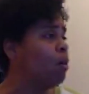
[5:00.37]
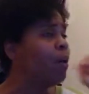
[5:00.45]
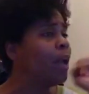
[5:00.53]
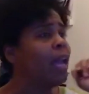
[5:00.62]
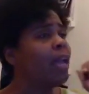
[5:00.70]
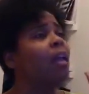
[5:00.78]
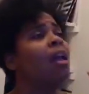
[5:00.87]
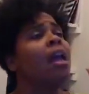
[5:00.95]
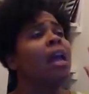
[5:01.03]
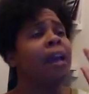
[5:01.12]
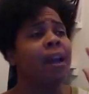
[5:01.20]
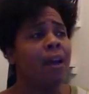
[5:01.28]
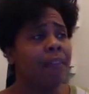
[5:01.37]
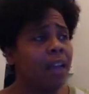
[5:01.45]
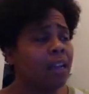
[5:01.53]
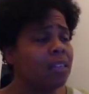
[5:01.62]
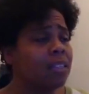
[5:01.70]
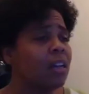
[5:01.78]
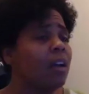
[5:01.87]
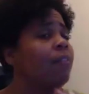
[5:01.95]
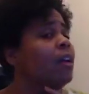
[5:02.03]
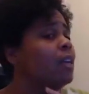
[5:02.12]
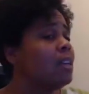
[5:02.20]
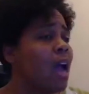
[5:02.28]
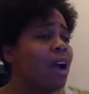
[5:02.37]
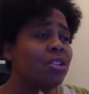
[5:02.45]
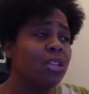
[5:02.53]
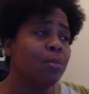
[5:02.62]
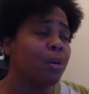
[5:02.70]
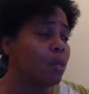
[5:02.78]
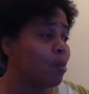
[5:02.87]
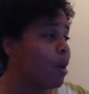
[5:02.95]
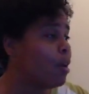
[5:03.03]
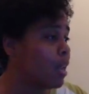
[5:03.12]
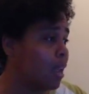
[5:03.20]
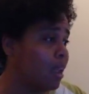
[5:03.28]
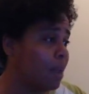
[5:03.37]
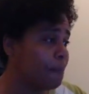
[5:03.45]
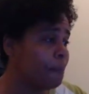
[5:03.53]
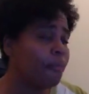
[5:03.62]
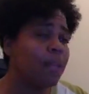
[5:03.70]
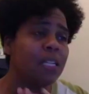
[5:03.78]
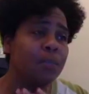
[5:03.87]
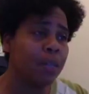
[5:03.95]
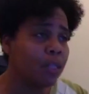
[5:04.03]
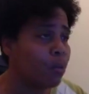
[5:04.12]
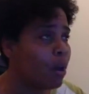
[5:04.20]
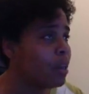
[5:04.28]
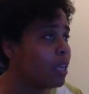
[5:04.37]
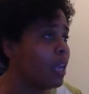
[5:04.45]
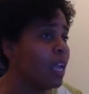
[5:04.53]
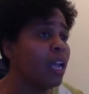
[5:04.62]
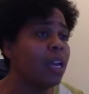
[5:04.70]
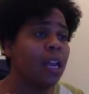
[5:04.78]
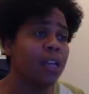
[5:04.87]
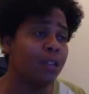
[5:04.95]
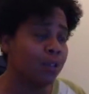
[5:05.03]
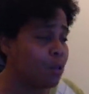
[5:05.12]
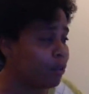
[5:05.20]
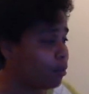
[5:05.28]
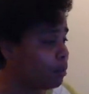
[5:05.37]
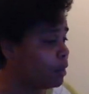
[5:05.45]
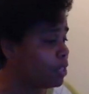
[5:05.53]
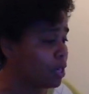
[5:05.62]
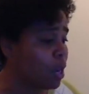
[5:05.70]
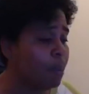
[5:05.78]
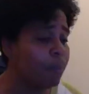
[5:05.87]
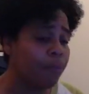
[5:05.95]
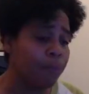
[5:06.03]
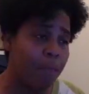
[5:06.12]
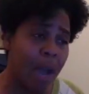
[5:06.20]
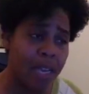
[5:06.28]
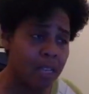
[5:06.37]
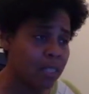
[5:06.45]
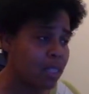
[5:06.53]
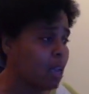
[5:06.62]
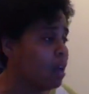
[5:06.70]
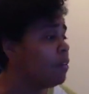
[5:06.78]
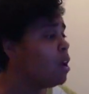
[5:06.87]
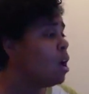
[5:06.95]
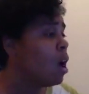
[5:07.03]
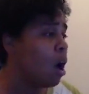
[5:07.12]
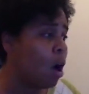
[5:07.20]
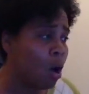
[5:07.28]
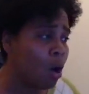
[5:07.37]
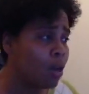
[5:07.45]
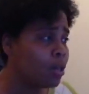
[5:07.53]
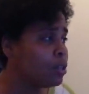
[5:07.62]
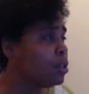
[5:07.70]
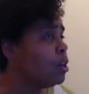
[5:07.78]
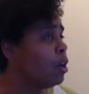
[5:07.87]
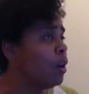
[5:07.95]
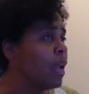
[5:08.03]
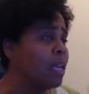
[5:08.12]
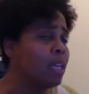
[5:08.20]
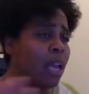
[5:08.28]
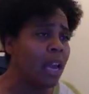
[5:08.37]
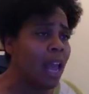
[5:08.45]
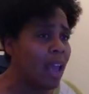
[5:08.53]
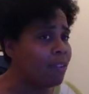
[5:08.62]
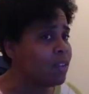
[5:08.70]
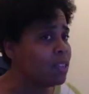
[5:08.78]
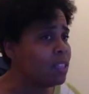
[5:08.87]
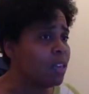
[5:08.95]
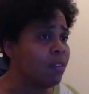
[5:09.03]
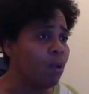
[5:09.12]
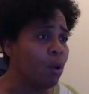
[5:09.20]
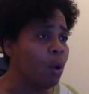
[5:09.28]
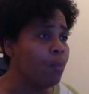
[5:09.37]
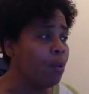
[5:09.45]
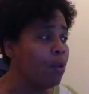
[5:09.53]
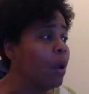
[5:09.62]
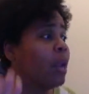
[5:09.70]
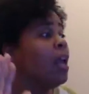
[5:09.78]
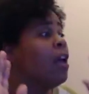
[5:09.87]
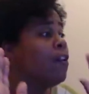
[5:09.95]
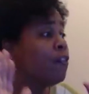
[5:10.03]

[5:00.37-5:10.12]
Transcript: a week and all that good stuff. Y'all just put the work in. Just put the work in and do it from the jump by yourself on, you know, and have your stuff on point,